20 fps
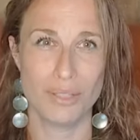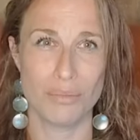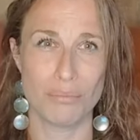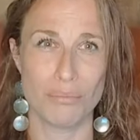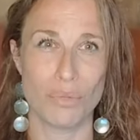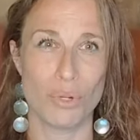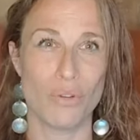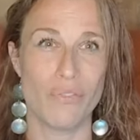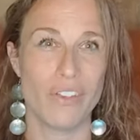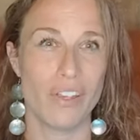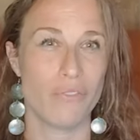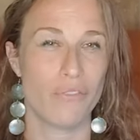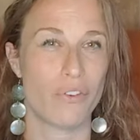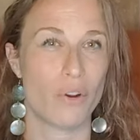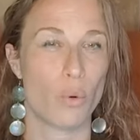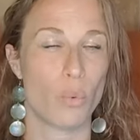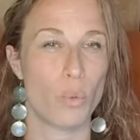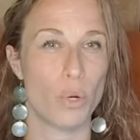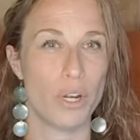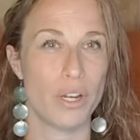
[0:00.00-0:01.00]
Moving
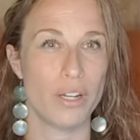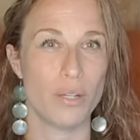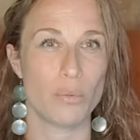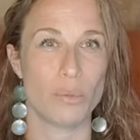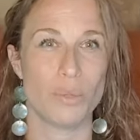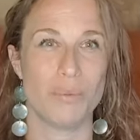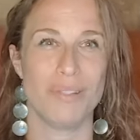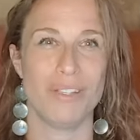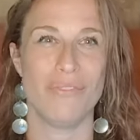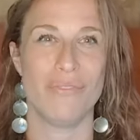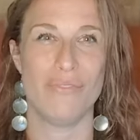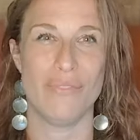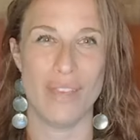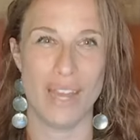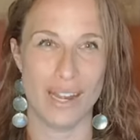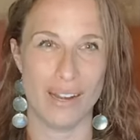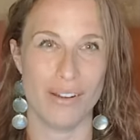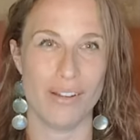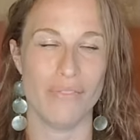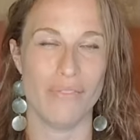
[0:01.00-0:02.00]
for work would be
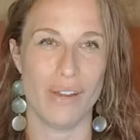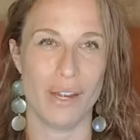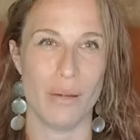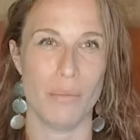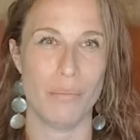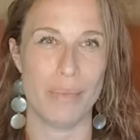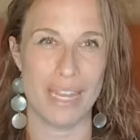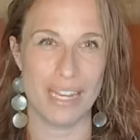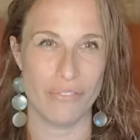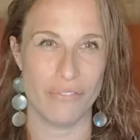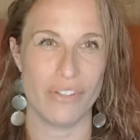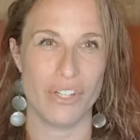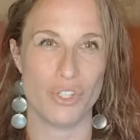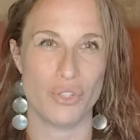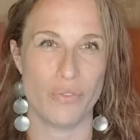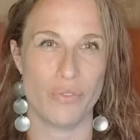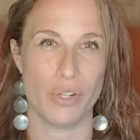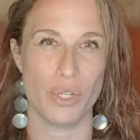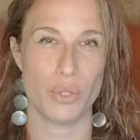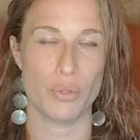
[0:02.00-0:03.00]
very, very
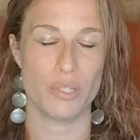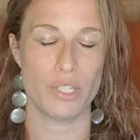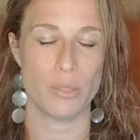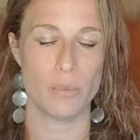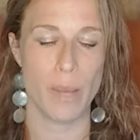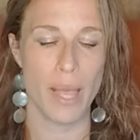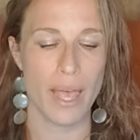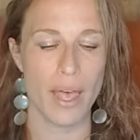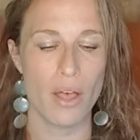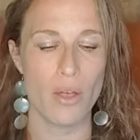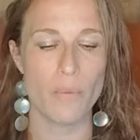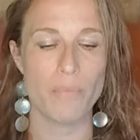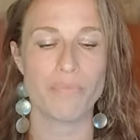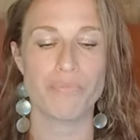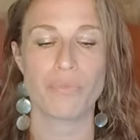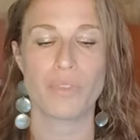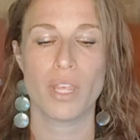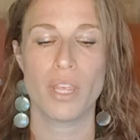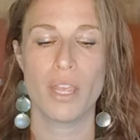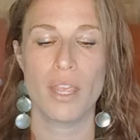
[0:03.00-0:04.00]
beneficial for you as
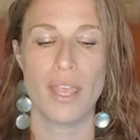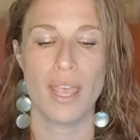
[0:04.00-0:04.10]
well.